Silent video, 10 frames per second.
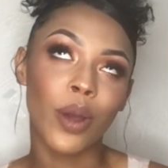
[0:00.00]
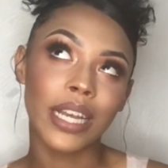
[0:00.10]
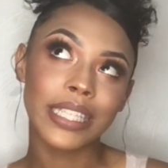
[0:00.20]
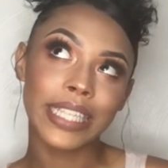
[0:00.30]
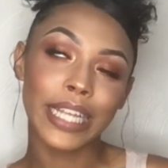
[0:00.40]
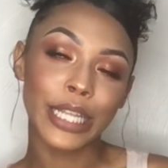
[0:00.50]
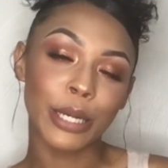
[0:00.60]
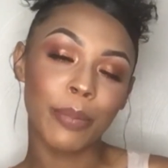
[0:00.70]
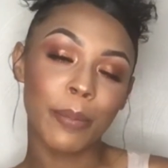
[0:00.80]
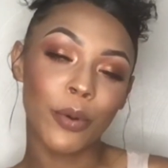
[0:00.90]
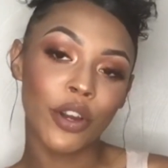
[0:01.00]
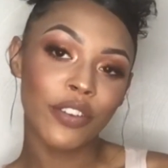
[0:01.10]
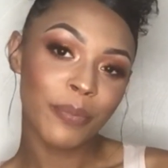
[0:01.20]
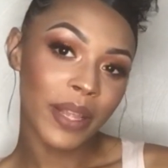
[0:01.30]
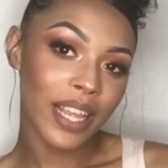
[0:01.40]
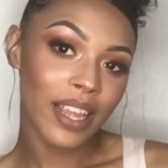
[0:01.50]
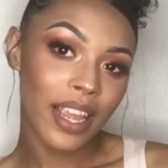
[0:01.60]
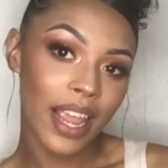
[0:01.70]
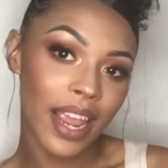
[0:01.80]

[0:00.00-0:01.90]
you want to see a little bit more of me.